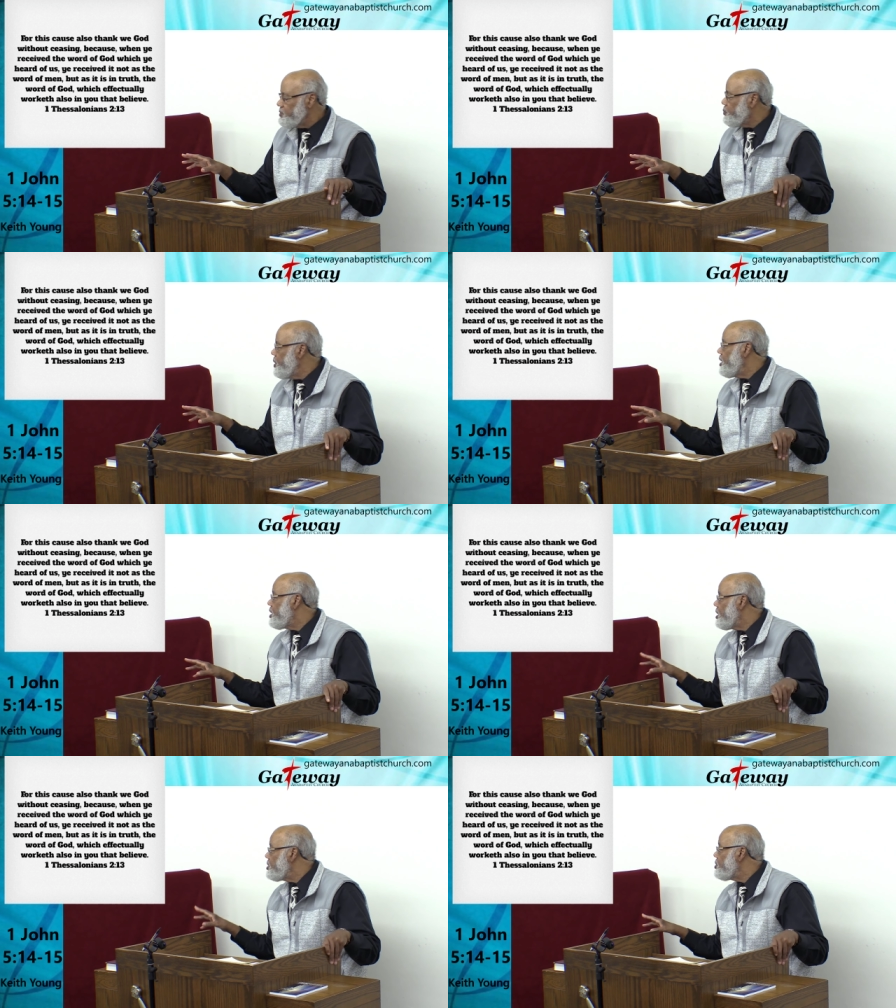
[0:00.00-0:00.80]
I'm
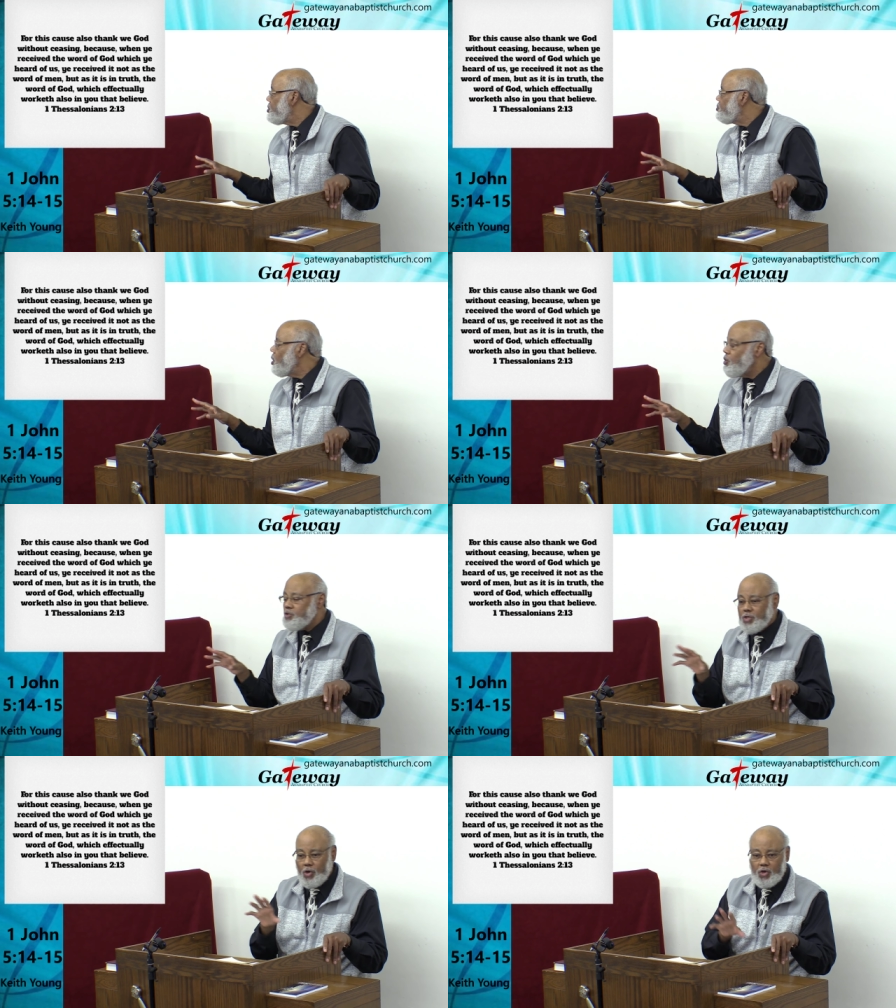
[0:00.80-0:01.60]
speaking unto you,
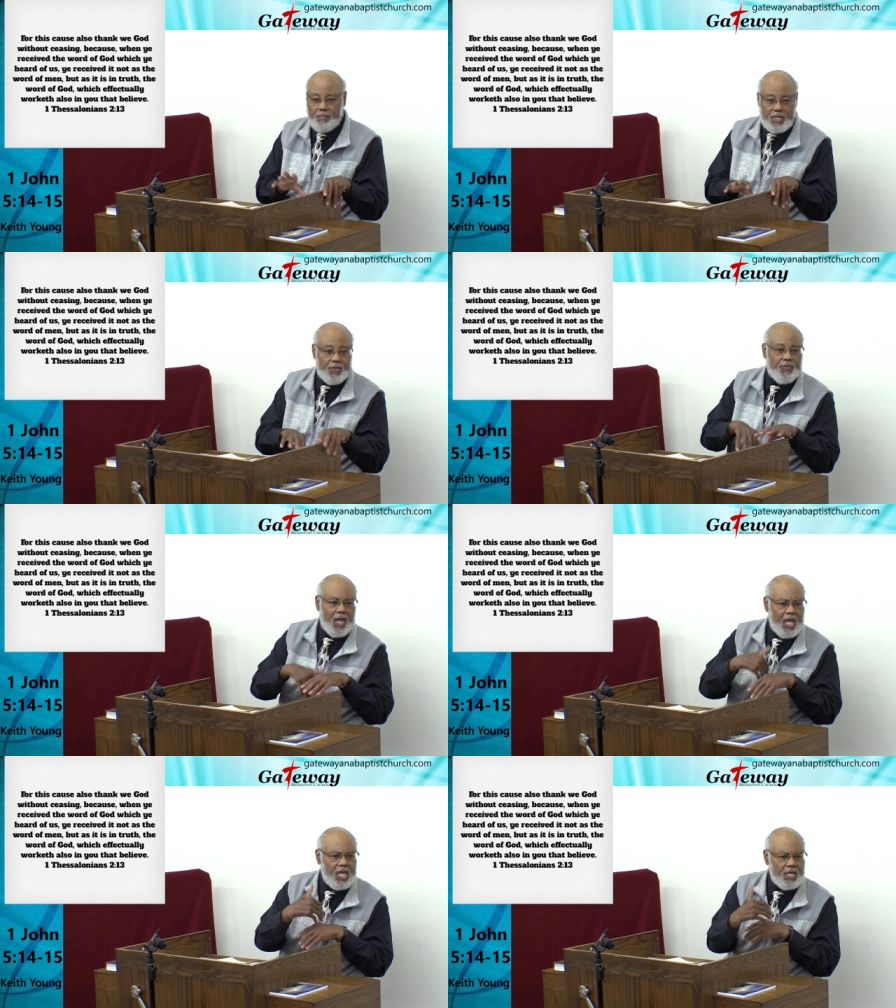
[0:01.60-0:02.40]
those are going to be the
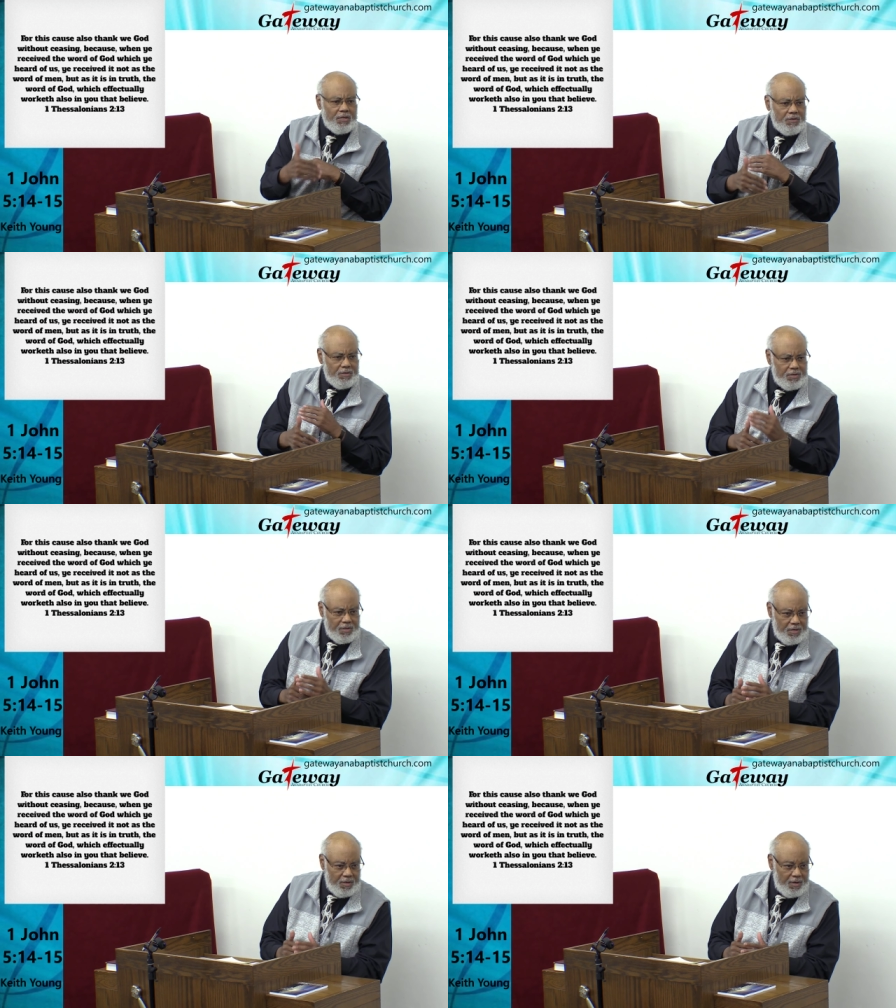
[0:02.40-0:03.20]
things
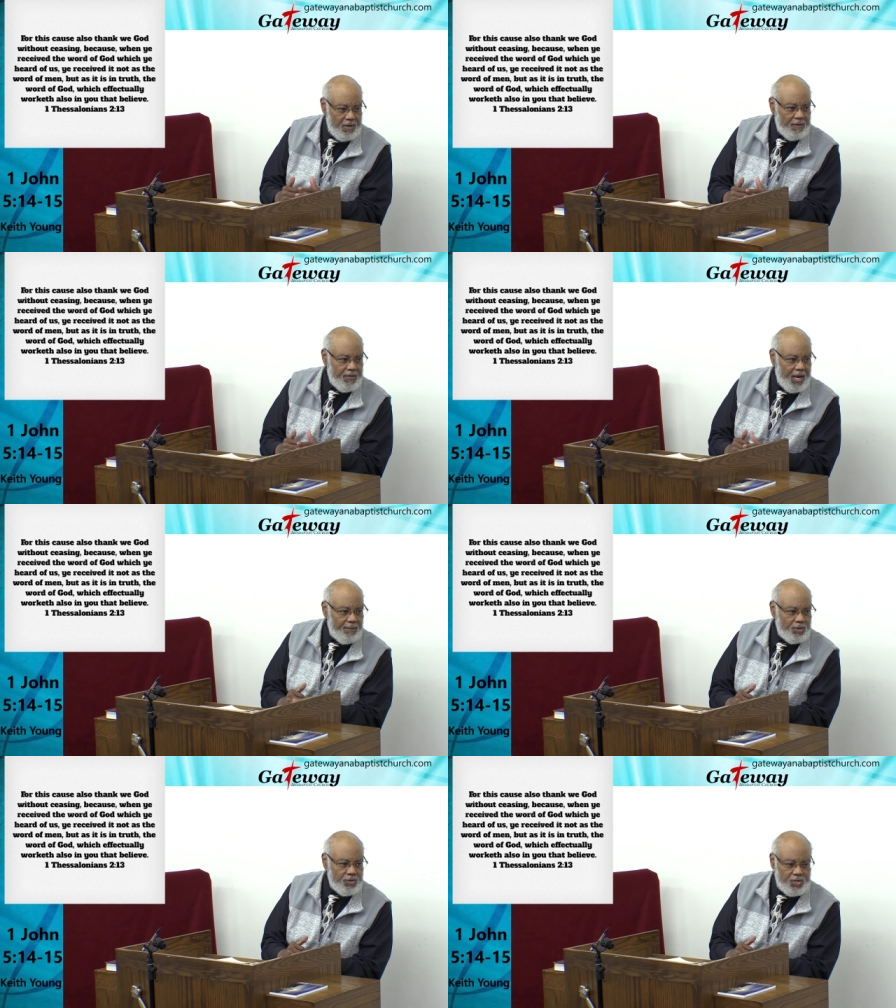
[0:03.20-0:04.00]
that
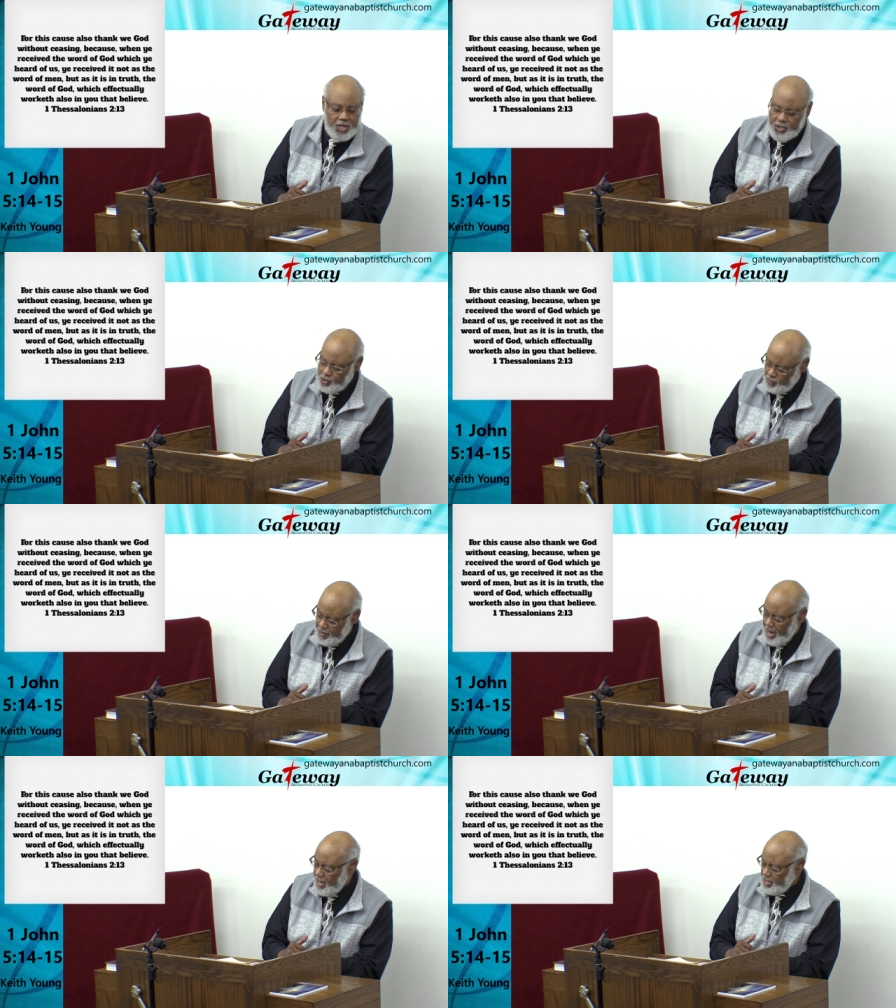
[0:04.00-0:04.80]
I'm going to judge you
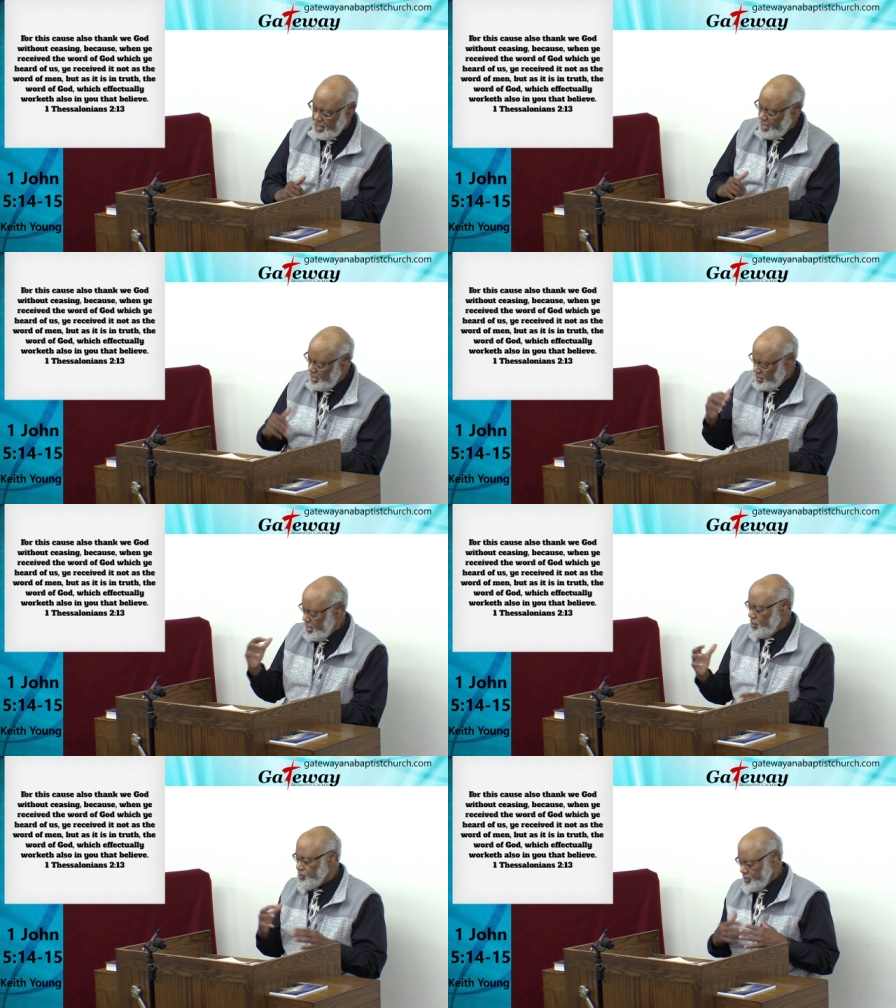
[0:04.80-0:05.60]
by. And yet he
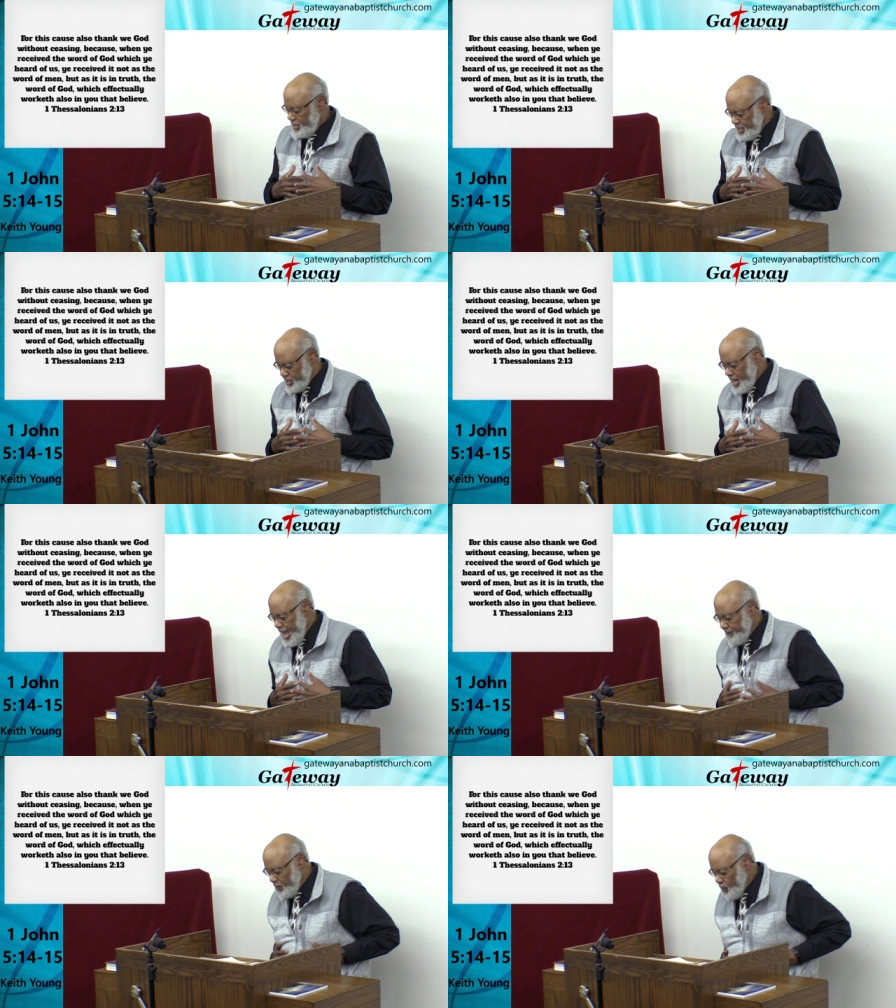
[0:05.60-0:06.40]
tells us in this
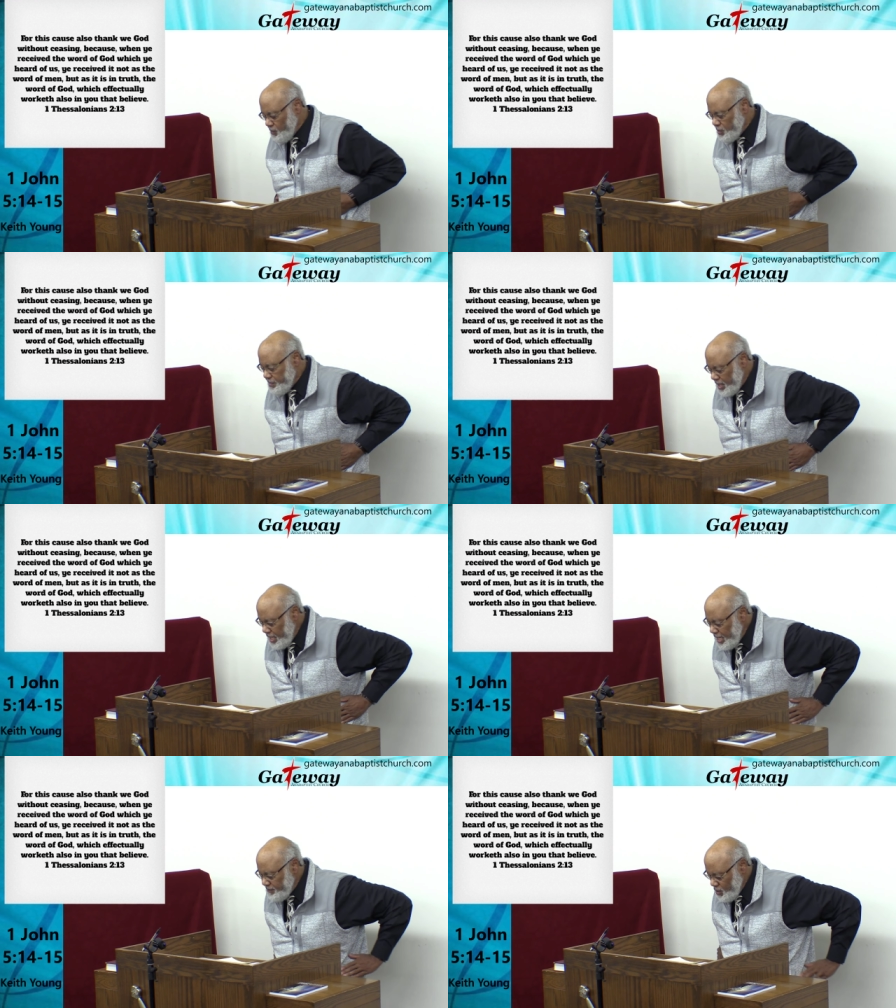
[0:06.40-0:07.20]
life, if we would
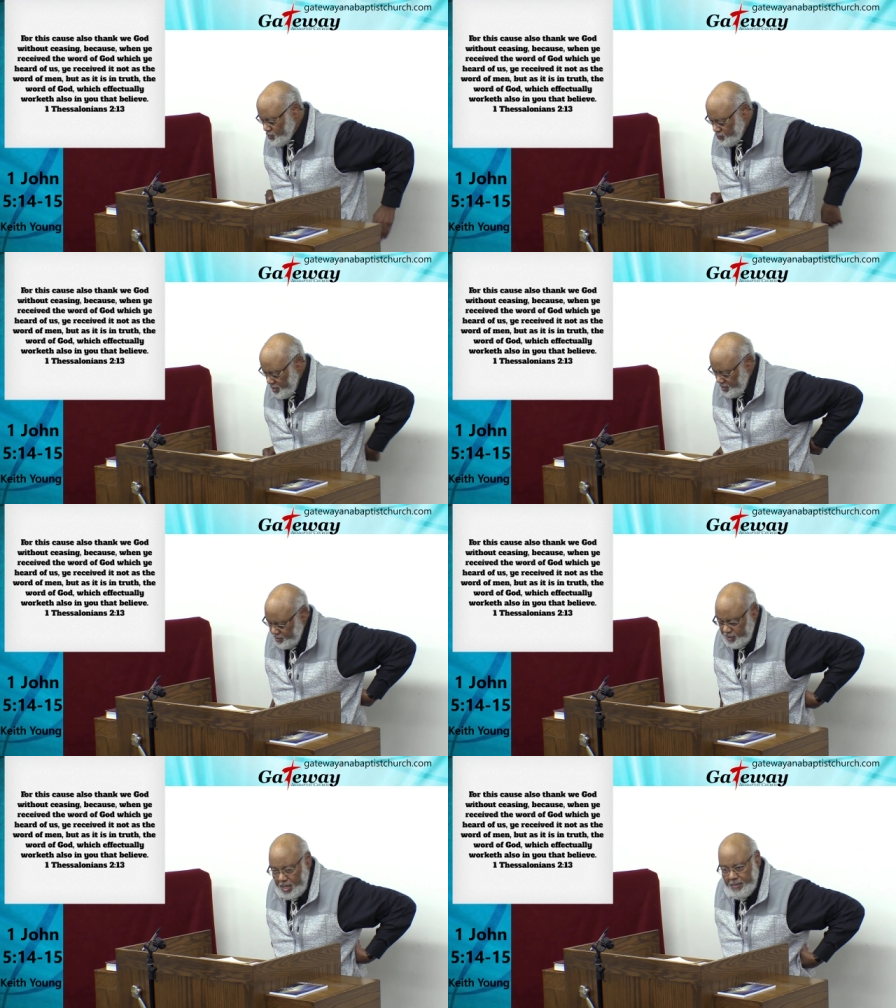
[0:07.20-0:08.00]
believe those
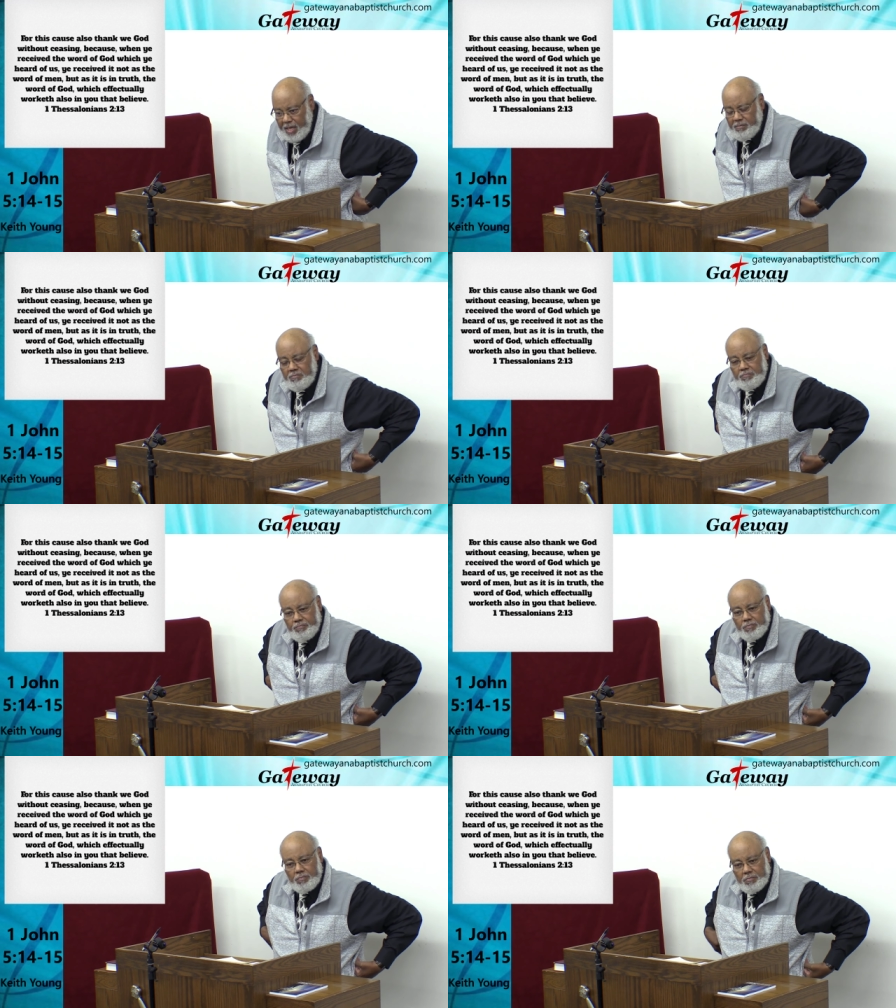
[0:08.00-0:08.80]
words, amen?
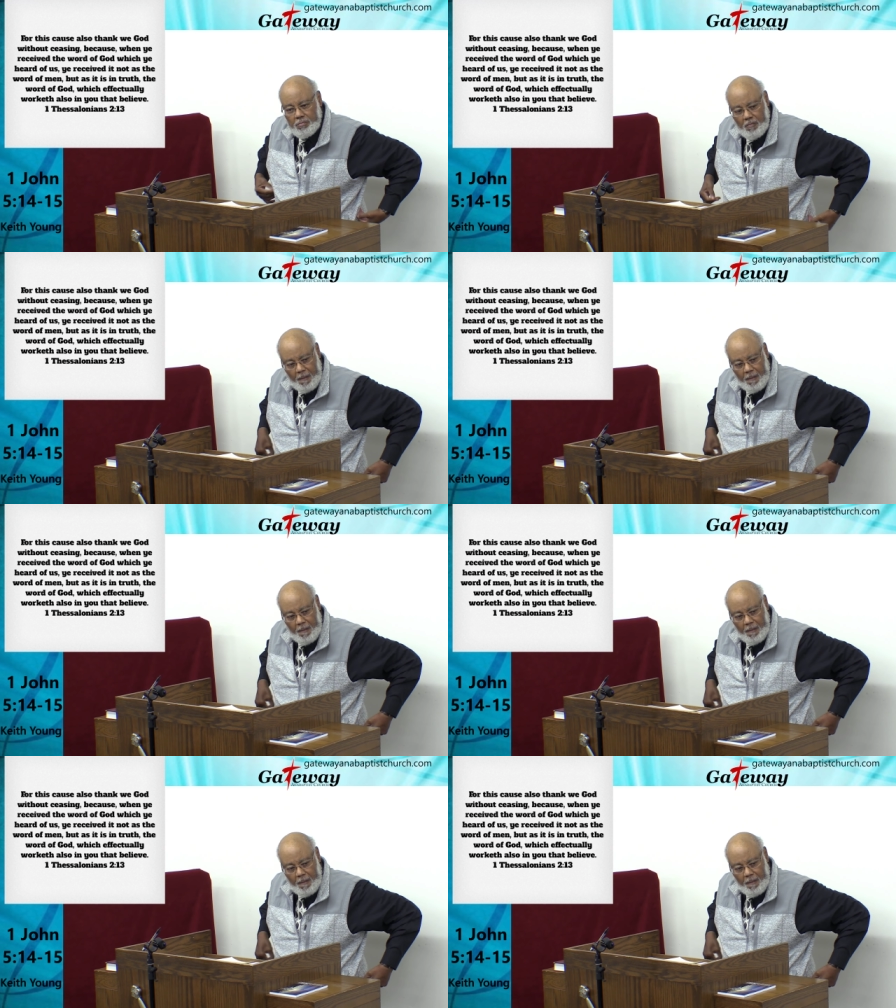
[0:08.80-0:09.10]
Amen.